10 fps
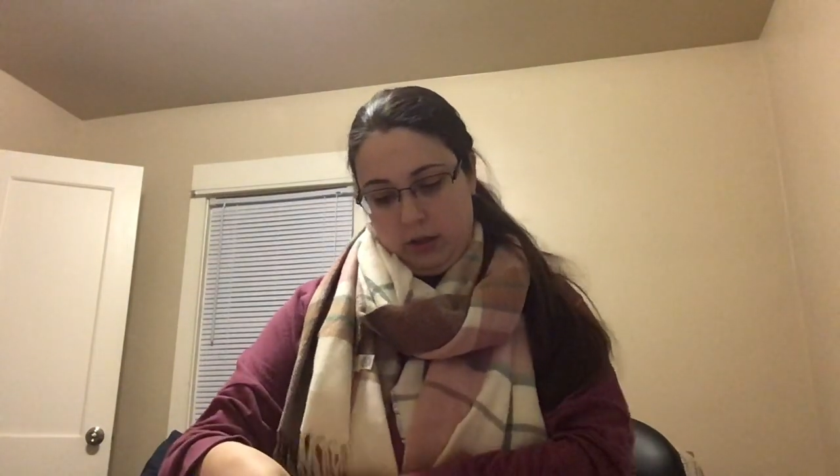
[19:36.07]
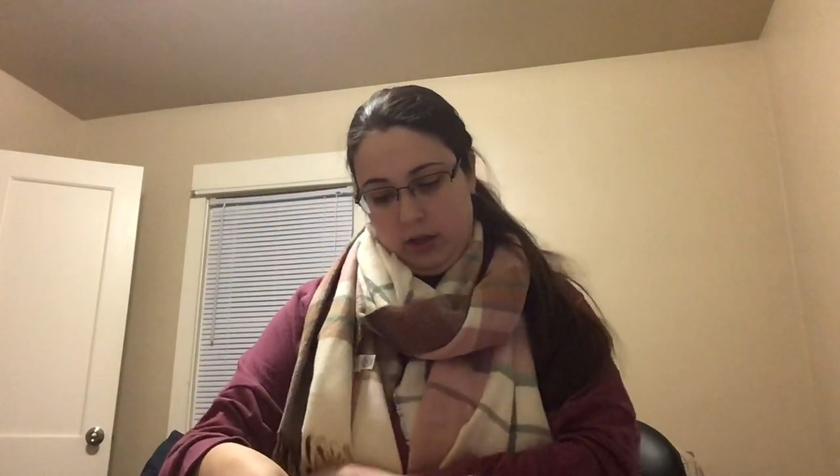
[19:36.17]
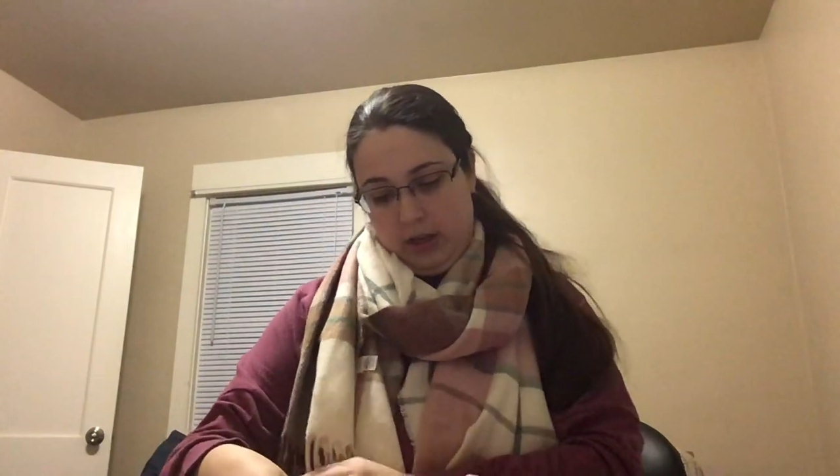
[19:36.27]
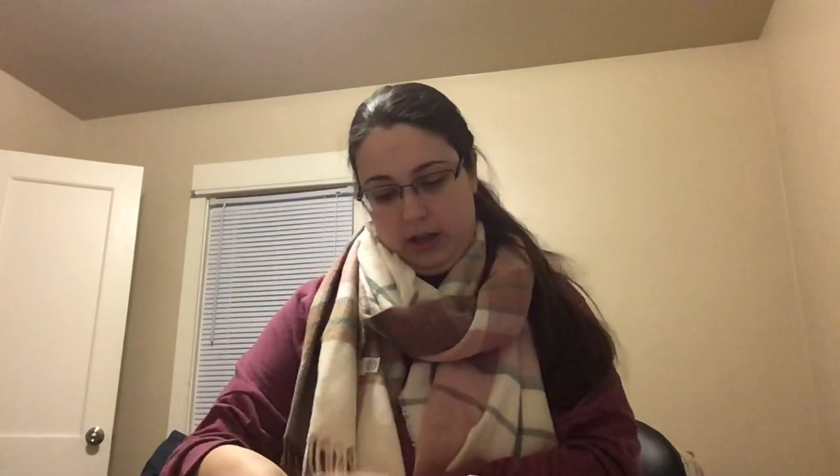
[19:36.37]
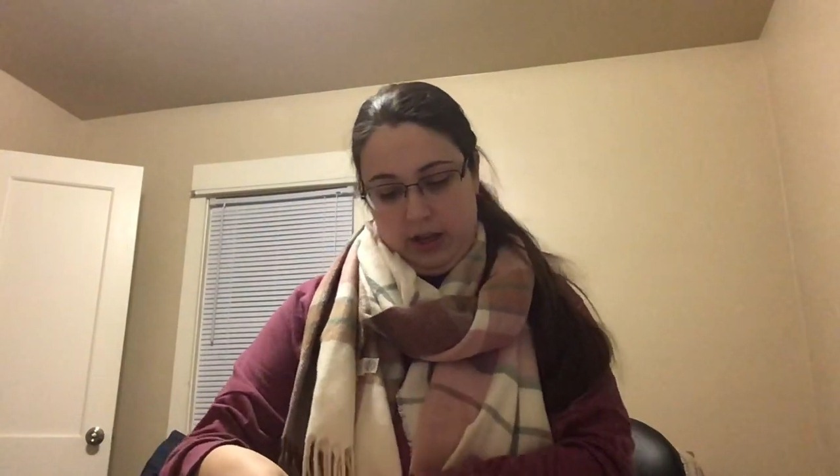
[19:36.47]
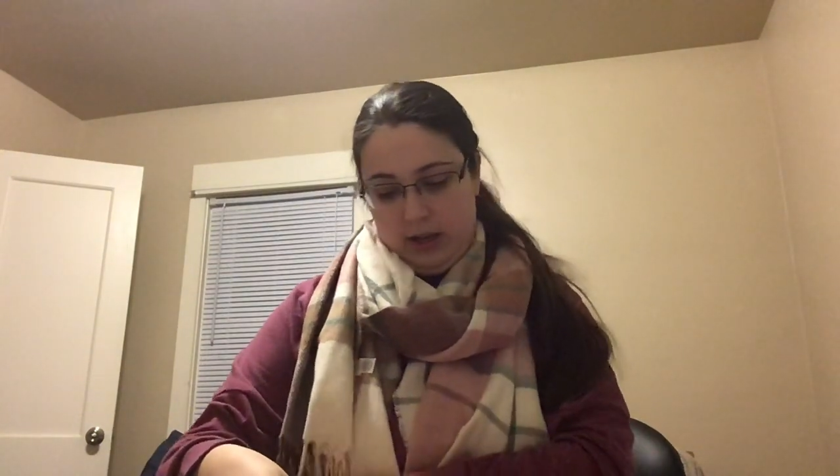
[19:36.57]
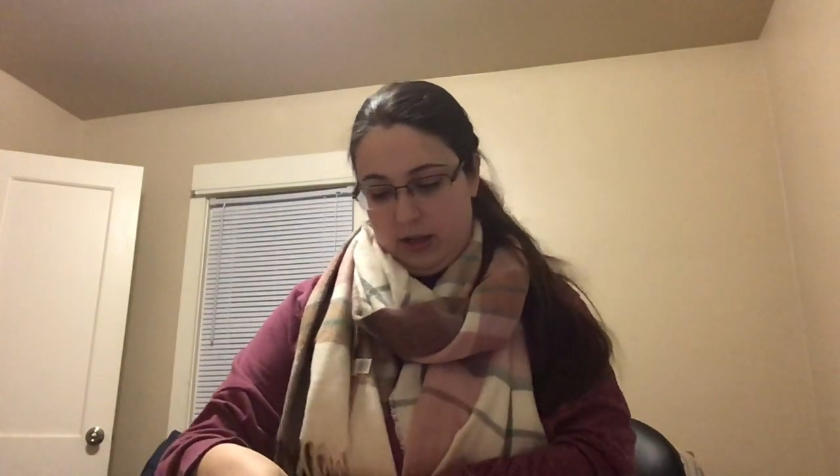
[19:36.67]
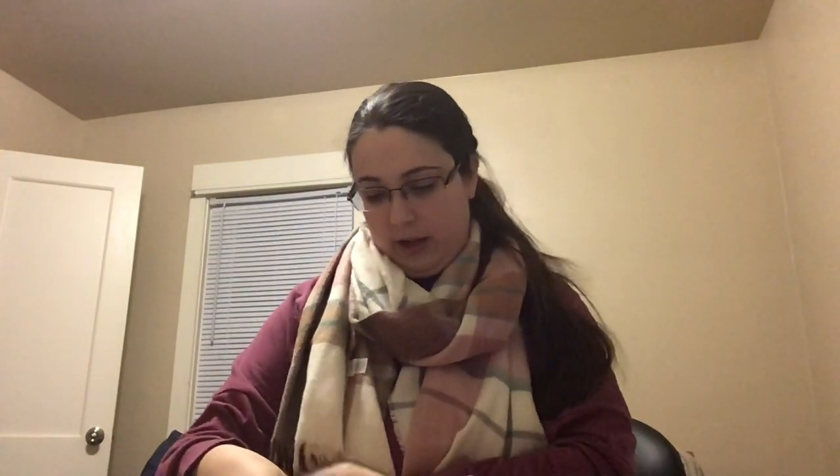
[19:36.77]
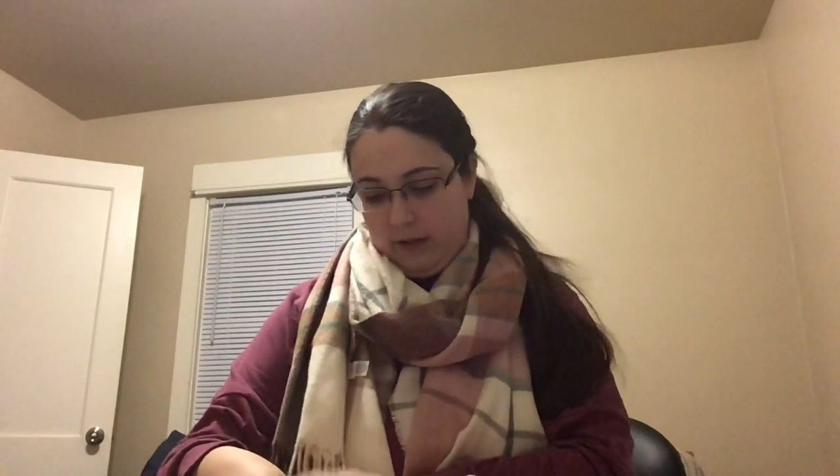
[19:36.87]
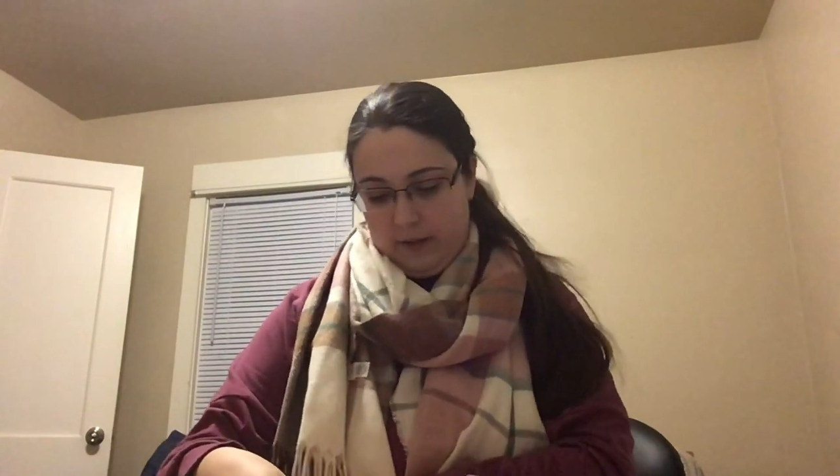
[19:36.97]
I can't
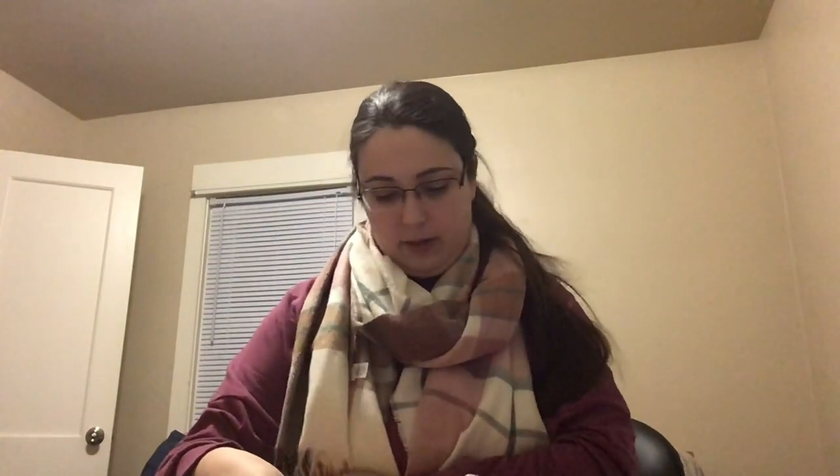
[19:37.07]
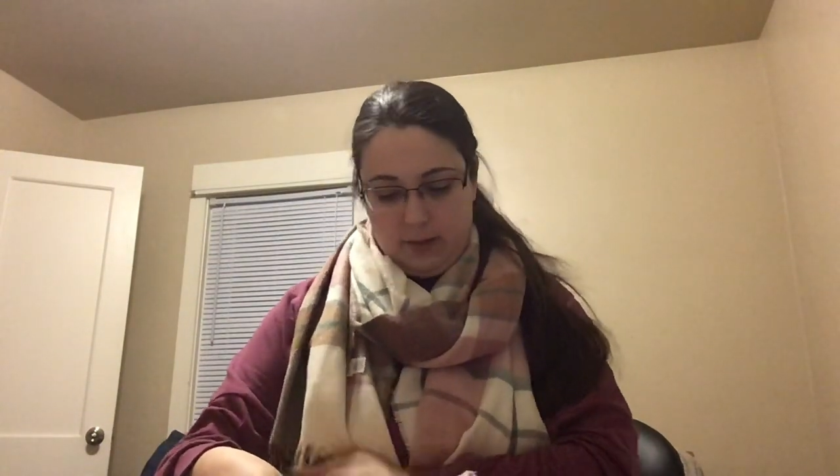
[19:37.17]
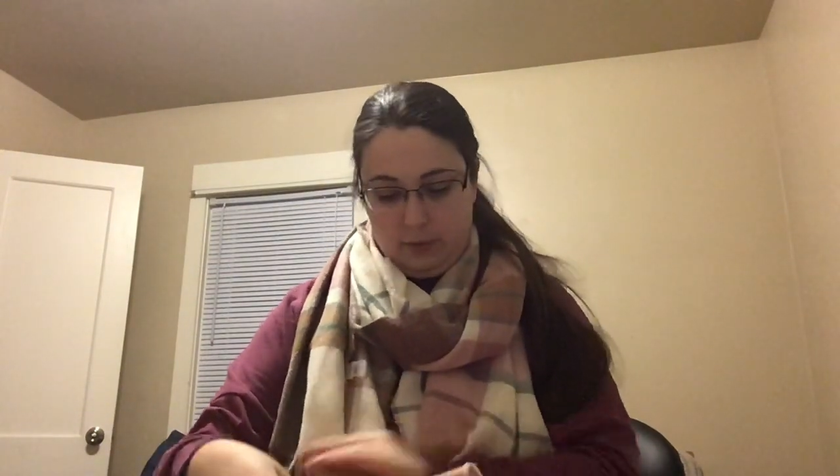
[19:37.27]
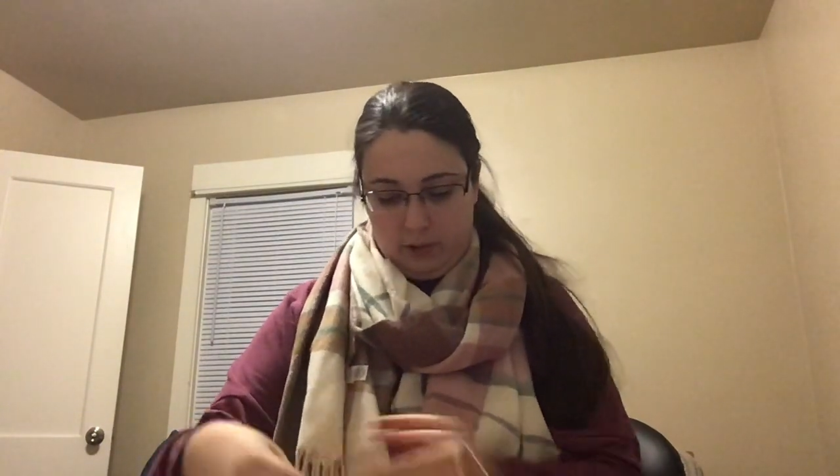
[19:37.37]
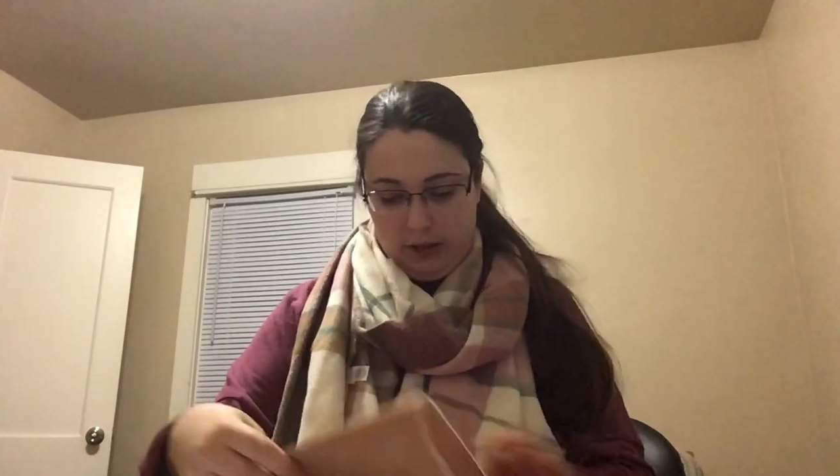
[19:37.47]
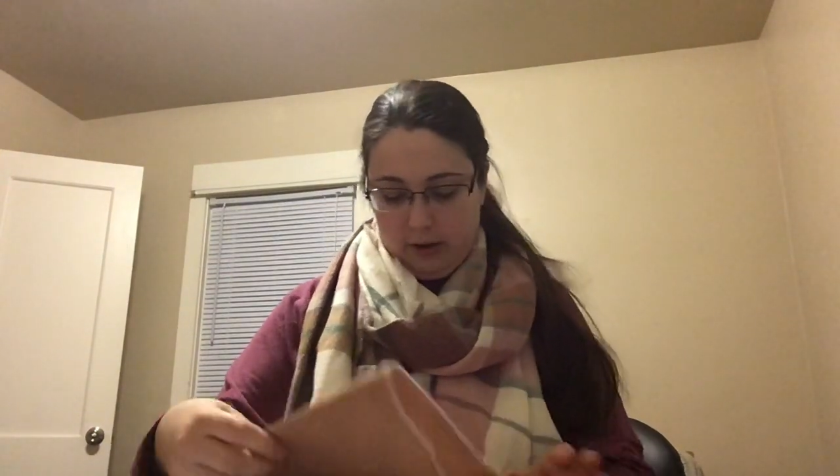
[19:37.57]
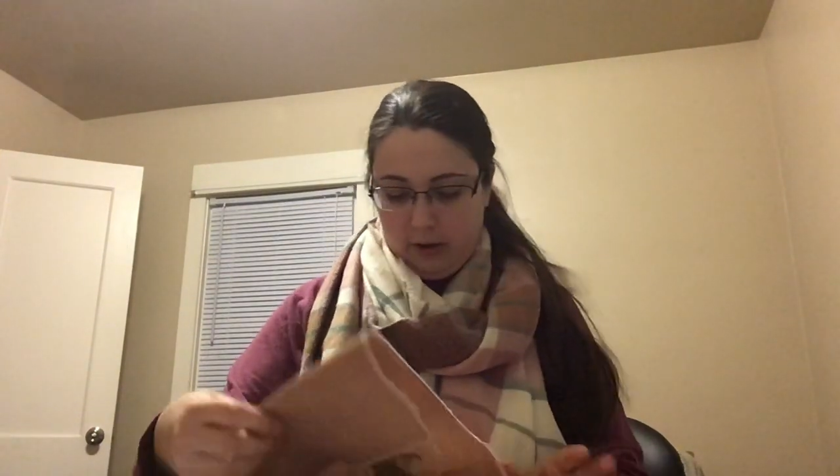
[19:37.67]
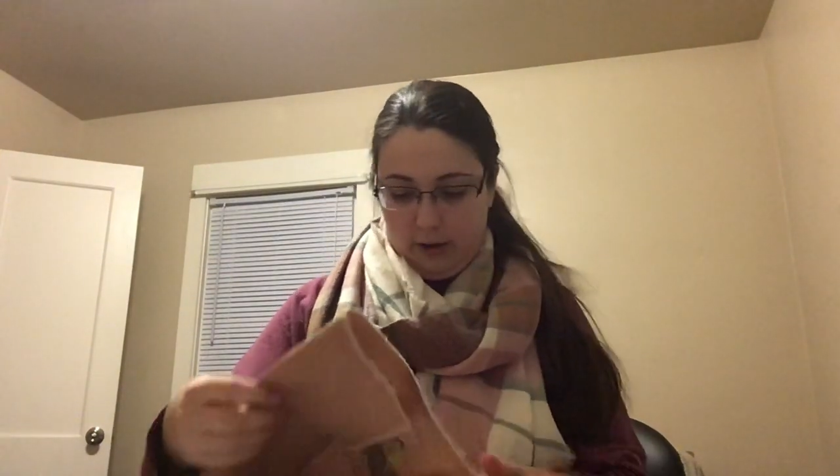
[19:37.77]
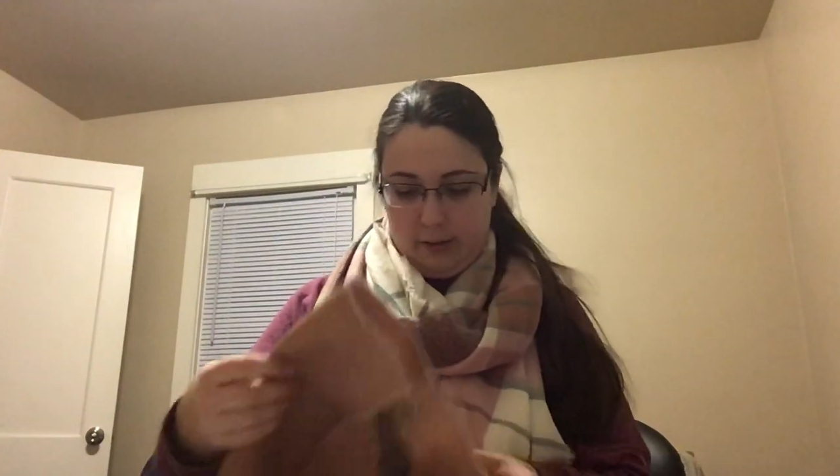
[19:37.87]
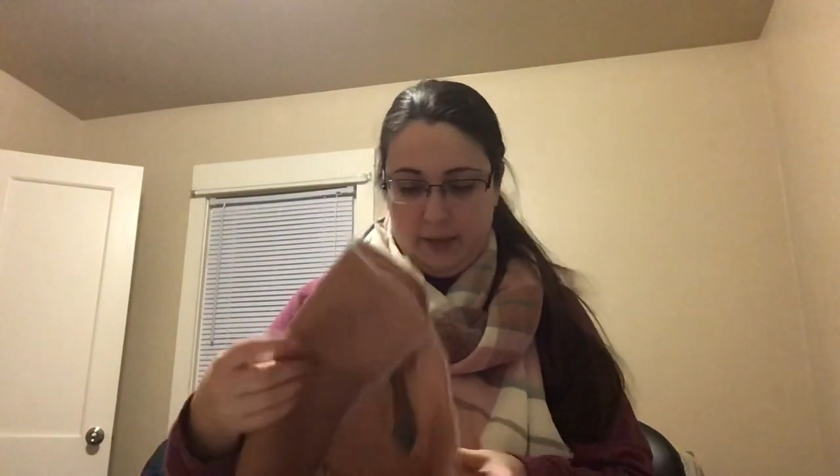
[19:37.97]
tell if it's a boy or
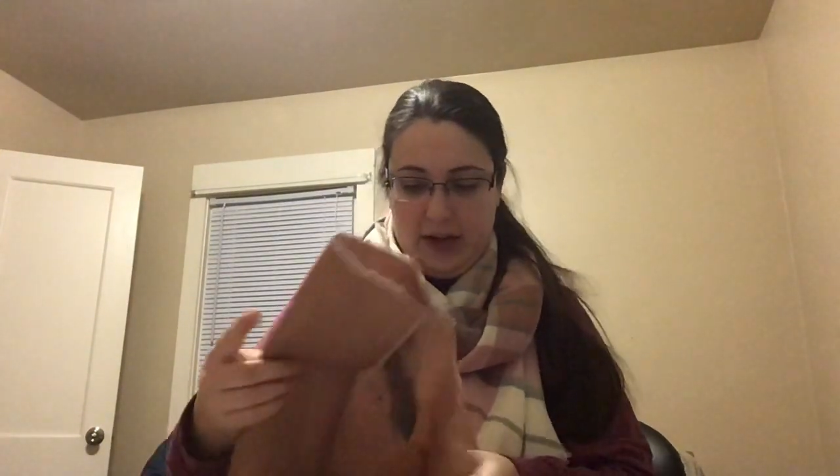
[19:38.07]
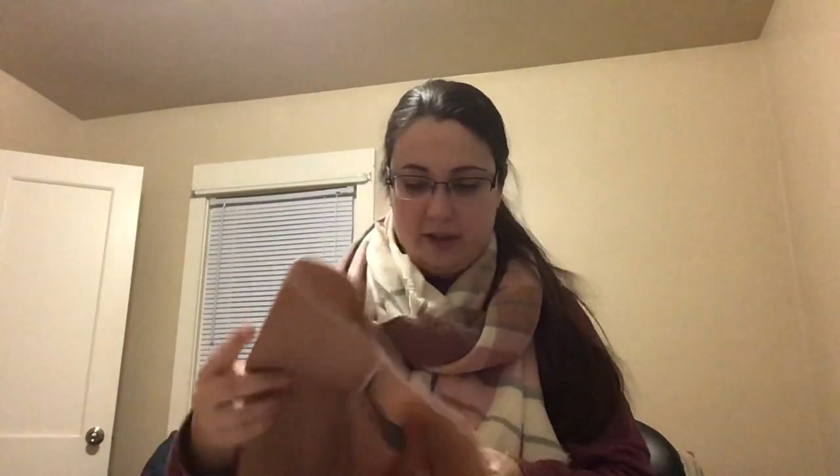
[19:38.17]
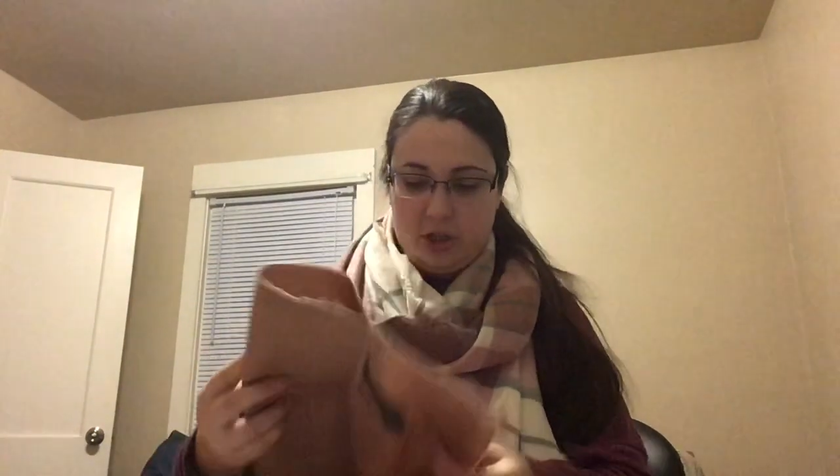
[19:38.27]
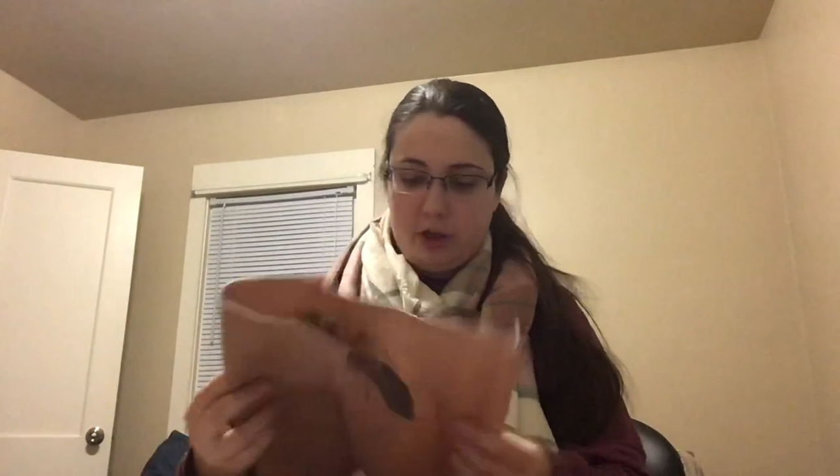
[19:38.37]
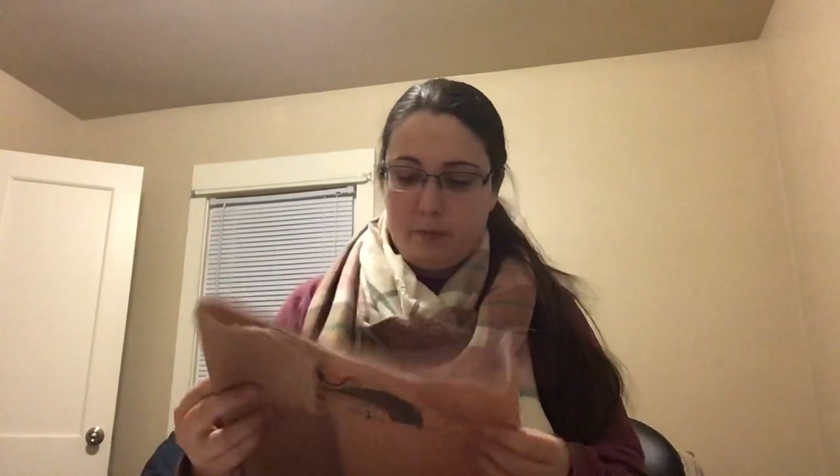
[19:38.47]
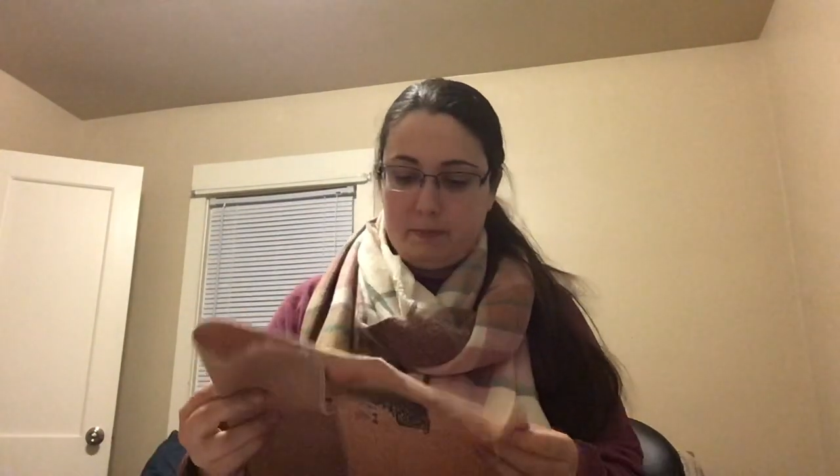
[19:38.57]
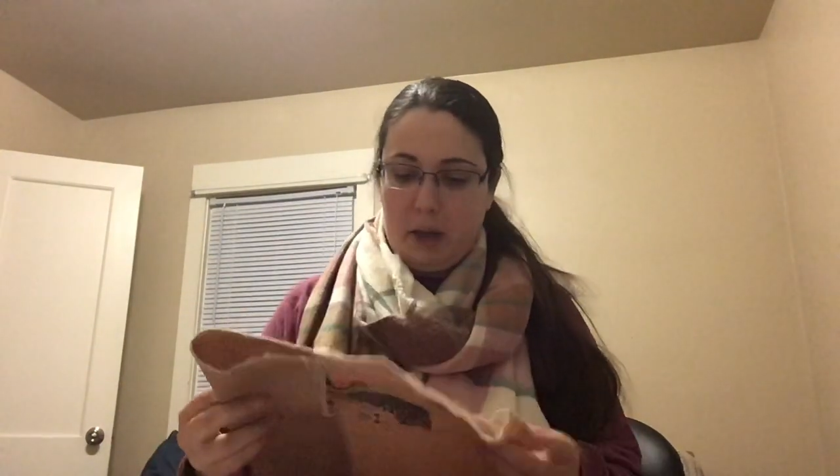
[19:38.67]
girl badger,